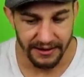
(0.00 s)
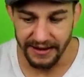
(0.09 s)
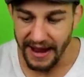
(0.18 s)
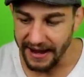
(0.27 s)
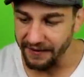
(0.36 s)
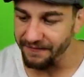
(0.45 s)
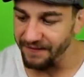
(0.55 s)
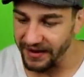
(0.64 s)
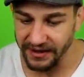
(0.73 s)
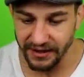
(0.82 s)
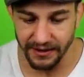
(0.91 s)
NECA
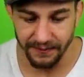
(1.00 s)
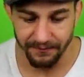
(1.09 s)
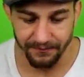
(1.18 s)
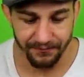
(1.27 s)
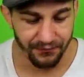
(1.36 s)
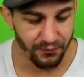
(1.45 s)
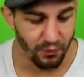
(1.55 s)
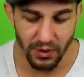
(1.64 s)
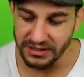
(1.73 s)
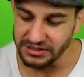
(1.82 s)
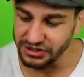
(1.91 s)
figure,
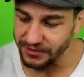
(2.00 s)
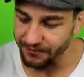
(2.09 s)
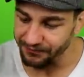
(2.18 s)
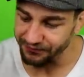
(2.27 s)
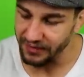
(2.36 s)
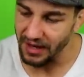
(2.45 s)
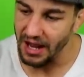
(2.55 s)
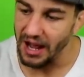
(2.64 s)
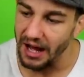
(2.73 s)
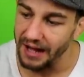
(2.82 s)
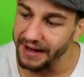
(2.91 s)
which
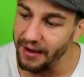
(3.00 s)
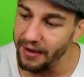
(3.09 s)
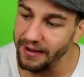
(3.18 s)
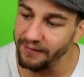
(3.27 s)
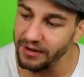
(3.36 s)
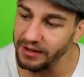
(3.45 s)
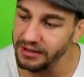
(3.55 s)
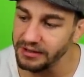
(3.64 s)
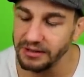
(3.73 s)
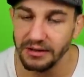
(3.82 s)
I now have a,